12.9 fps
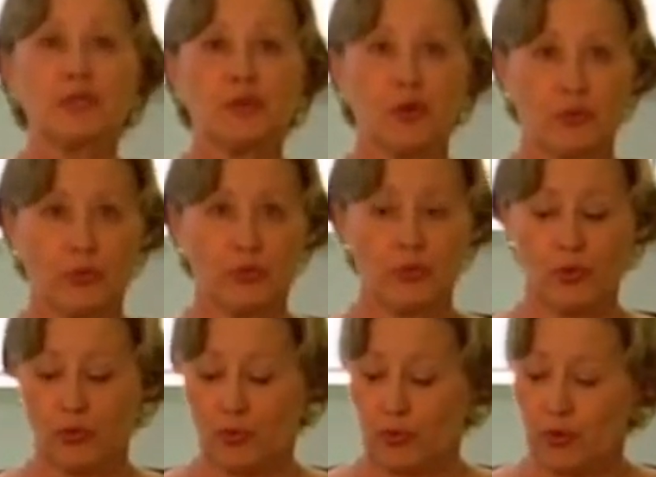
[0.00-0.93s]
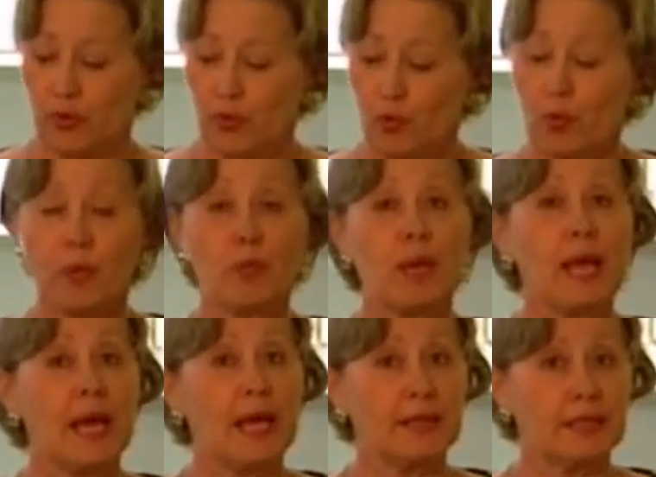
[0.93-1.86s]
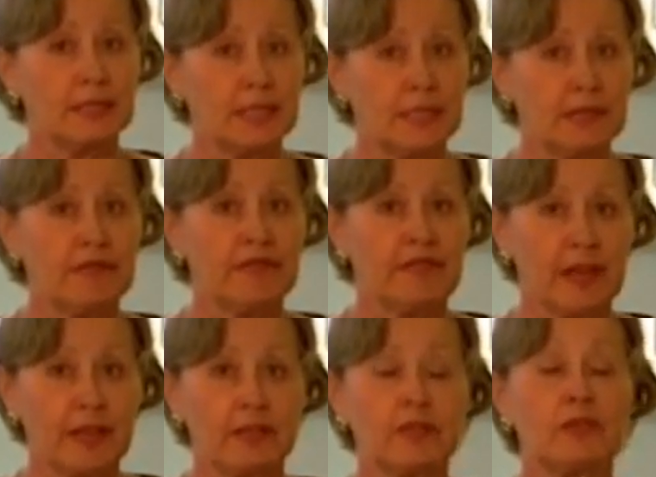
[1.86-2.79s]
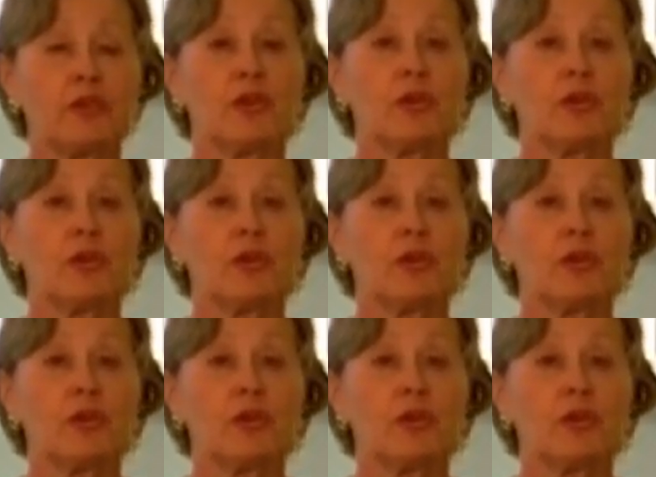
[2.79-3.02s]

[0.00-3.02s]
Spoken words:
is not raw when we add the defatted